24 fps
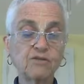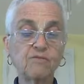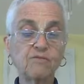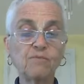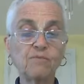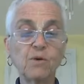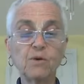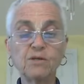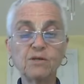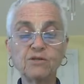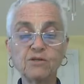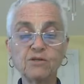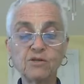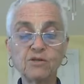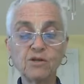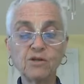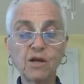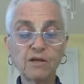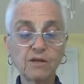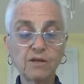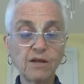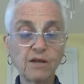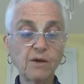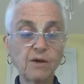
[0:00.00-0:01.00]
devotees do
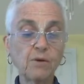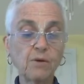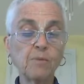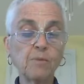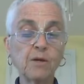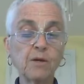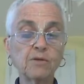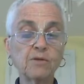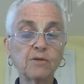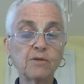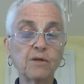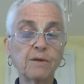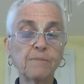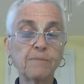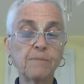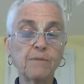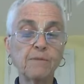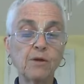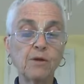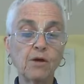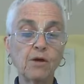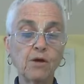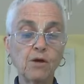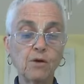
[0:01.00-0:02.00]
not care about them.
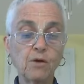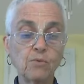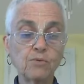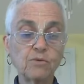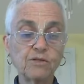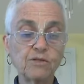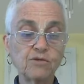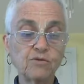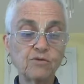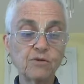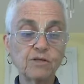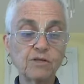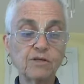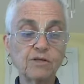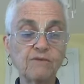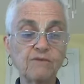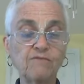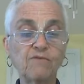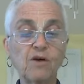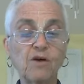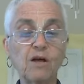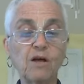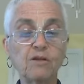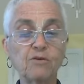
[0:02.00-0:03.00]
We strictly
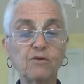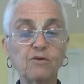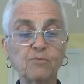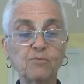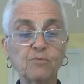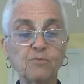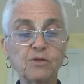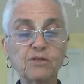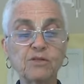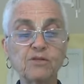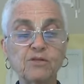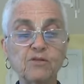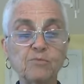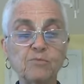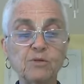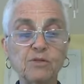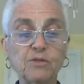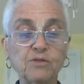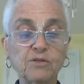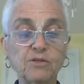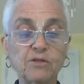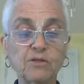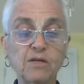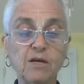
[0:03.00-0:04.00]
follow the
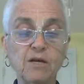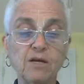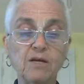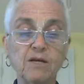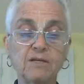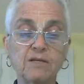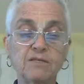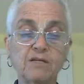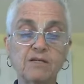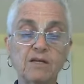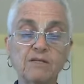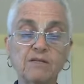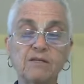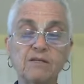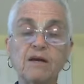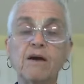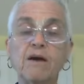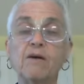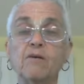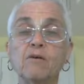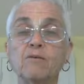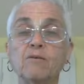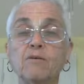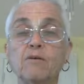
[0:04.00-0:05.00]
principles set
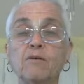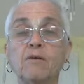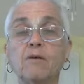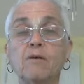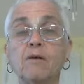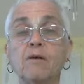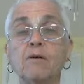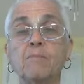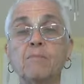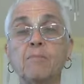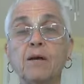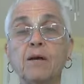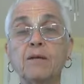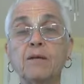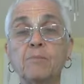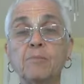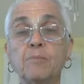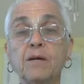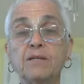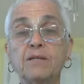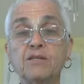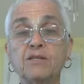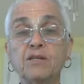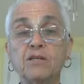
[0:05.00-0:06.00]
down by the
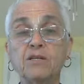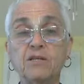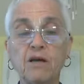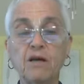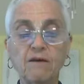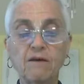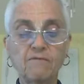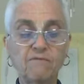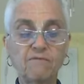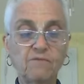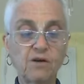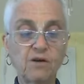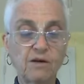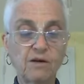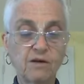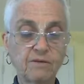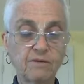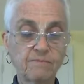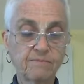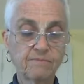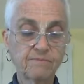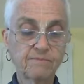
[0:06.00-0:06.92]
Panchatattva.